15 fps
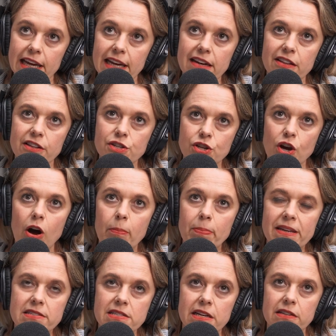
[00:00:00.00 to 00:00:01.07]
key to the top
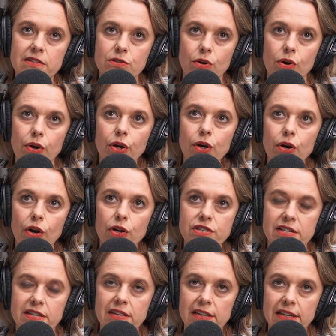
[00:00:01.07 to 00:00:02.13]
is that it's got to go
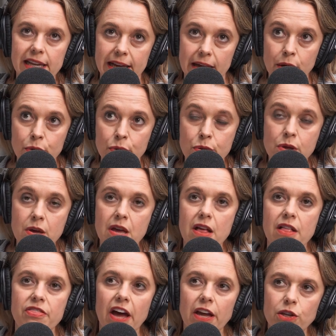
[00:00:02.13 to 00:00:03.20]
to the length
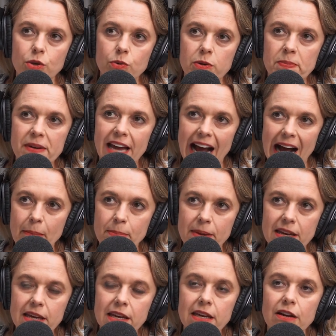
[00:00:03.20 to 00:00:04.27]
that you would be
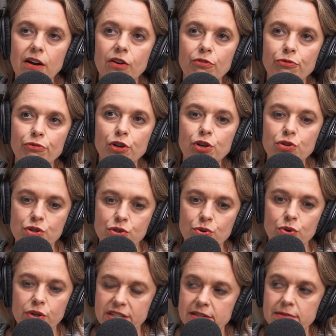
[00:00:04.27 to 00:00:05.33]
happy for your
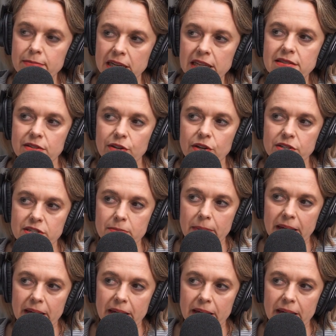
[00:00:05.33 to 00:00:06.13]
shortest miniskirt to